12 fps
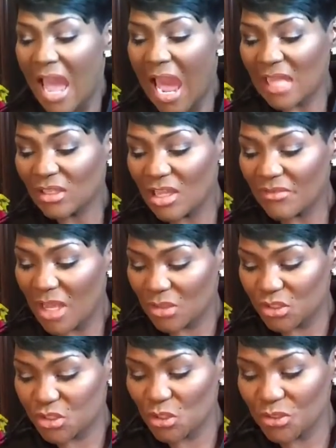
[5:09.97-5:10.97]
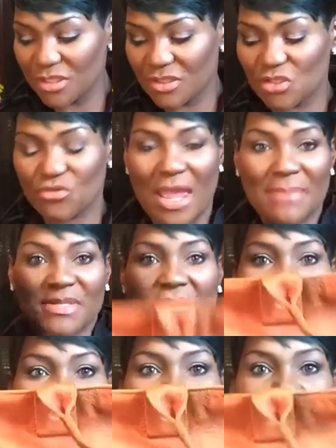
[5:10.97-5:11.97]
I love how sturdy the straps
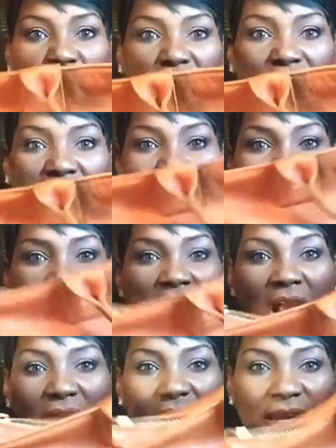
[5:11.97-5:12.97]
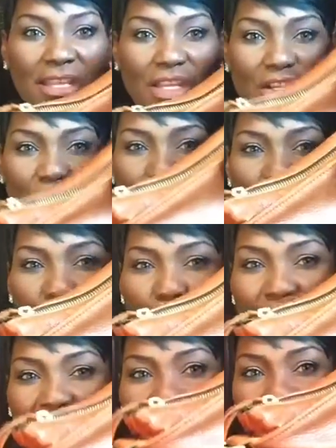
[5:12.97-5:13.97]
are. The hooks are like
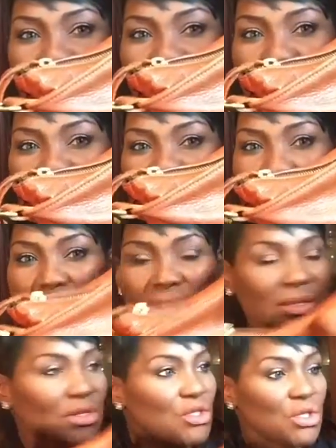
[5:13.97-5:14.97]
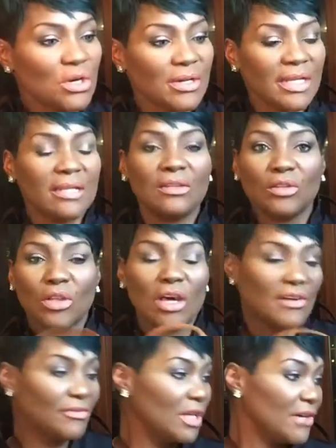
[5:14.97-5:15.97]
extremely strong and sturdy.
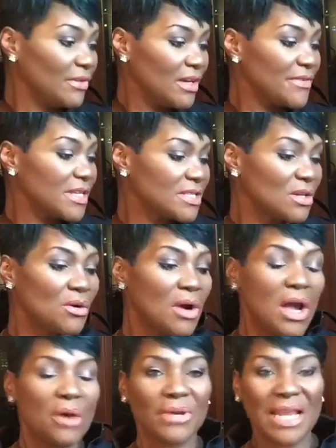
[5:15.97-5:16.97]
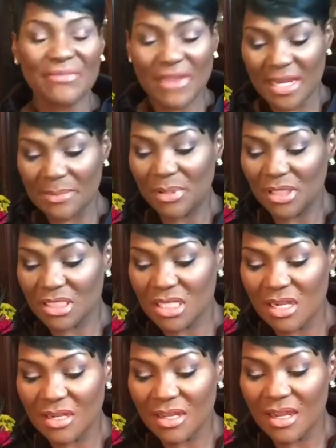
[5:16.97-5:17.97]
Love this. So when I've got to put a
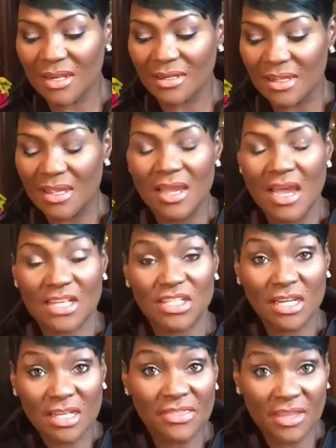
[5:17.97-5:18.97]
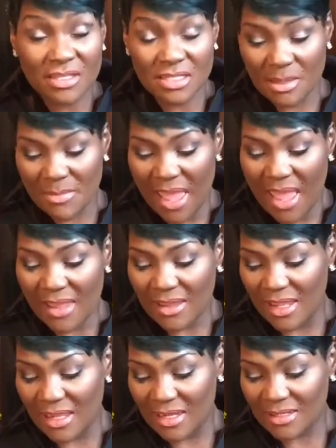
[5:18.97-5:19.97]
ton of things in a
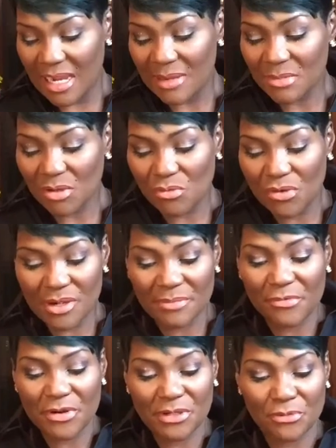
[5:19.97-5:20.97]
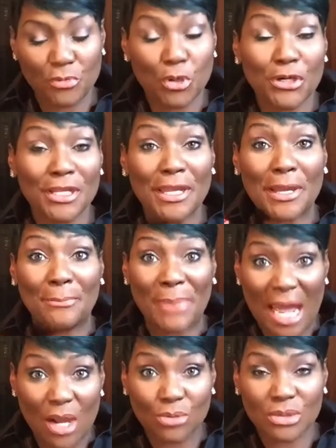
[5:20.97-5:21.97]
bag, and I don't want to worry
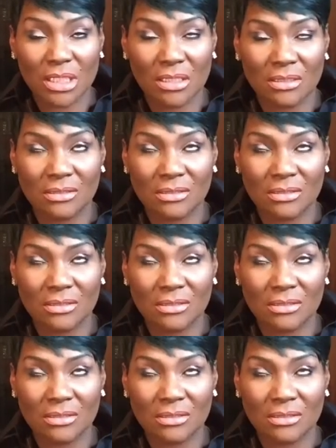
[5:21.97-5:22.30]
about,